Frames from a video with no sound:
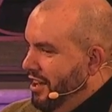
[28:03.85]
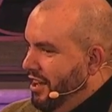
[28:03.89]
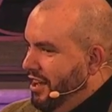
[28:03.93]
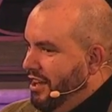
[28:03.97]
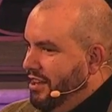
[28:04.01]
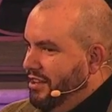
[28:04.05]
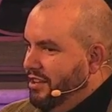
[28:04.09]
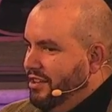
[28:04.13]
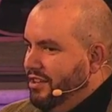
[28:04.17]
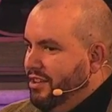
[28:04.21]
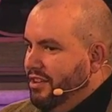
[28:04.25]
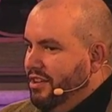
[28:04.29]

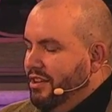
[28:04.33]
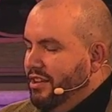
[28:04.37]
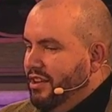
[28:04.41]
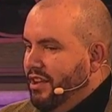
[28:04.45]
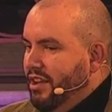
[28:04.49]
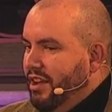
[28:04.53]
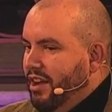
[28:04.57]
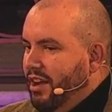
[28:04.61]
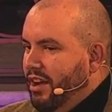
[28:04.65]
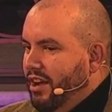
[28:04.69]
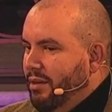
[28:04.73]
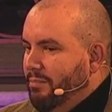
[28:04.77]
And
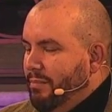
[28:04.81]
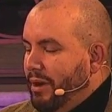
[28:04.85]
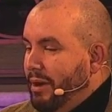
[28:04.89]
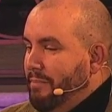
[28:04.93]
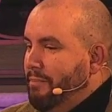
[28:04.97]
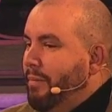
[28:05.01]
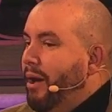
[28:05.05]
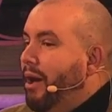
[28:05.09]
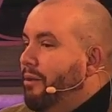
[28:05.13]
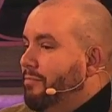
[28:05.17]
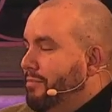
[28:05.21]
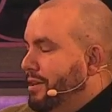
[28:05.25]
my
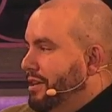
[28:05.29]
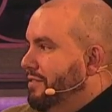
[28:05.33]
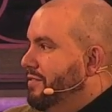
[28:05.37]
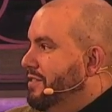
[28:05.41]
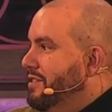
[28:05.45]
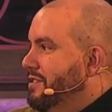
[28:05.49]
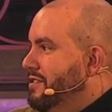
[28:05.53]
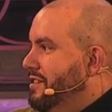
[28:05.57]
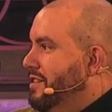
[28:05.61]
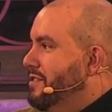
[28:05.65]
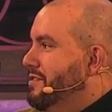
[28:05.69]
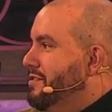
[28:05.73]
mom
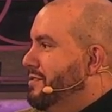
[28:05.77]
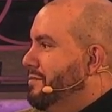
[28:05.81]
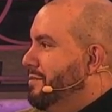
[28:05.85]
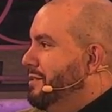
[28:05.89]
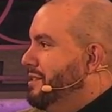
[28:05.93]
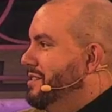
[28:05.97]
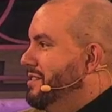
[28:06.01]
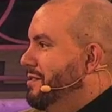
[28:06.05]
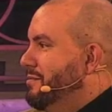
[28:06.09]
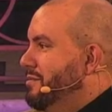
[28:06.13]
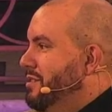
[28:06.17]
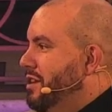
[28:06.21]
even says to
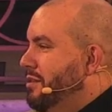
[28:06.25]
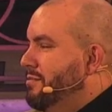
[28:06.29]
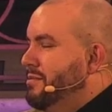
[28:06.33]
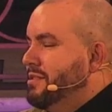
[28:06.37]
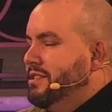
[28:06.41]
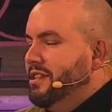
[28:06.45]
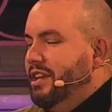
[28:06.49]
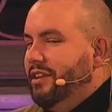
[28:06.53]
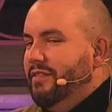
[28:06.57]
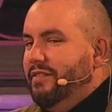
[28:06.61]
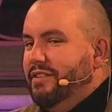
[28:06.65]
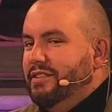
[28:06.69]
me
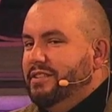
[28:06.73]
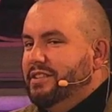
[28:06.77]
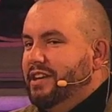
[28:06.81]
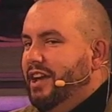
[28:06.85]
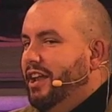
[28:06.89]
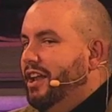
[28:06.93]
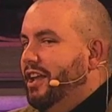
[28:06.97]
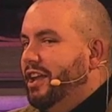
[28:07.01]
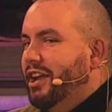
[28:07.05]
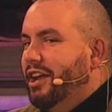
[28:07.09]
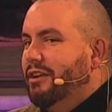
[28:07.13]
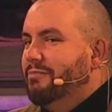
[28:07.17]
sometimes, David,
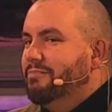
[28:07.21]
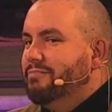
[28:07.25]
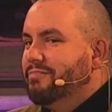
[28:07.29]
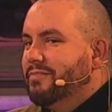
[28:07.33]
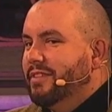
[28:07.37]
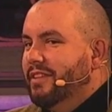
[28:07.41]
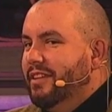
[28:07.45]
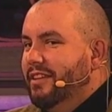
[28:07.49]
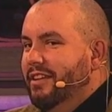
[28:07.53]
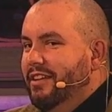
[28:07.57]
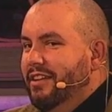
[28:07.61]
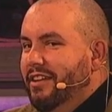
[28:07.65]
darling, I'm
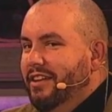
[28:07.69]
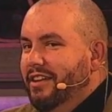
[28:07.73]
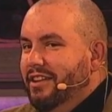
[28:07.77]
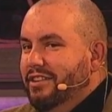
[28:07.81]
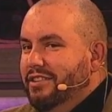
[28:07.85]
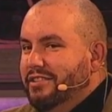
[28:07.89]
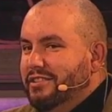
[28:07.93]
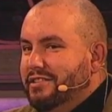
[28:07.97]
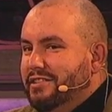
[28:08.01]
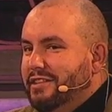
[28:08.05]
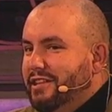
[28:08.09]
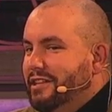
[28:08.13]

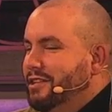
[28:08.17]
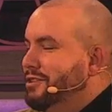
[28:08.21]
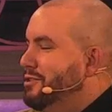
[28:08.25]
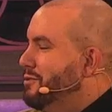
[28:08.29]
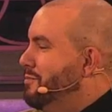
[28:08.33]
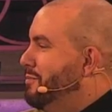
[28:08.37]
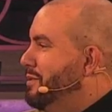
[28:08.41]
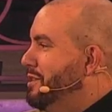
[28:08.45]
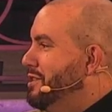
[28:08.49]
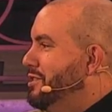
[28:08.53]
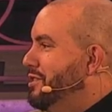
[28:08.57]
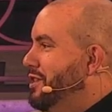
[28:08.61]
just a
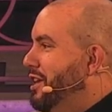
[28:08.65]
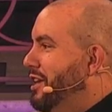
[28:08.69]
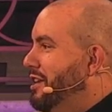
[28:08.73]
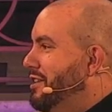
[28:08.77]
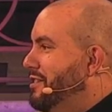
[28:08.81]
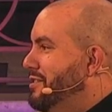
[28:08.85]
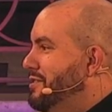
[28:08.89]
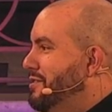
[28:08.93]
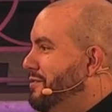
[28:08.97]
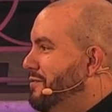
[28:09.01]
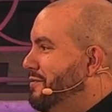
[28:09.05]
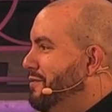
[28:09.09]
little bit
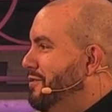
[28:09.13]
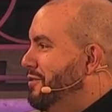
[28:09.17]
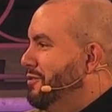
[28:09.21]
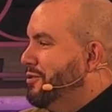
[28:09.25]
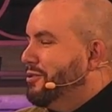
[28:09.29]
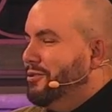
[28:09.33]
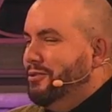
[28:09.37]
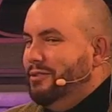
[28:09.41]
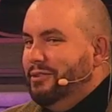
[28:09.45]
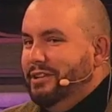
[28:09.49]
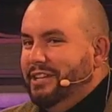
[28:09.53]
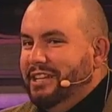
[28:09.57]
jealous of your
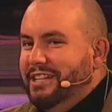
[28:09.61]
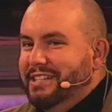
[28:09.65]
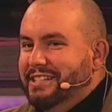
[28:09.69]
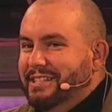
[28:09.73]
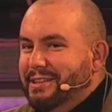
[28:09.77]
calling.